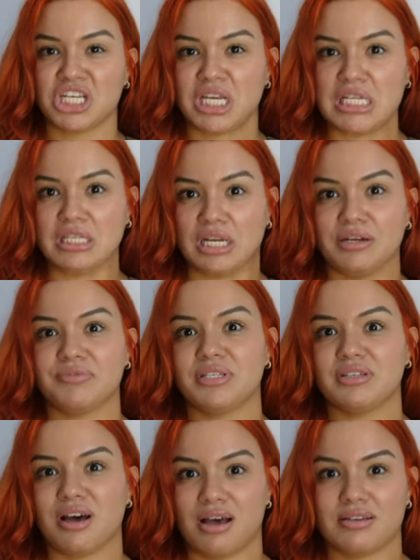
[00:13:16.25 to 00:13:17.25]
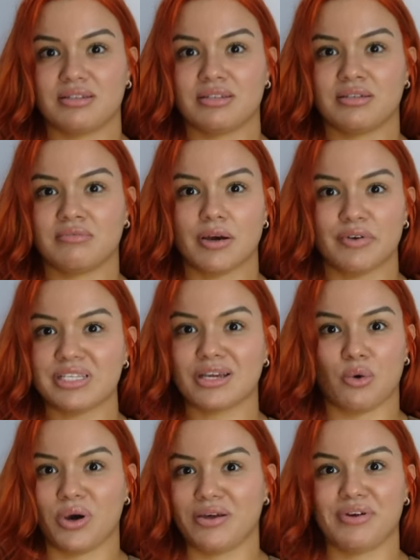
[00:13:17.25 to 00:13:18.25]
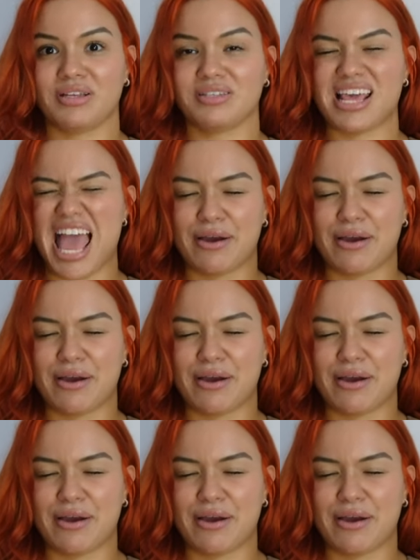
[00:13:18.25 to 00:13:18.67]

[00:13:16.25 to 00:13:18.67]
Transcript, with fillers: He loves us, every single one of us,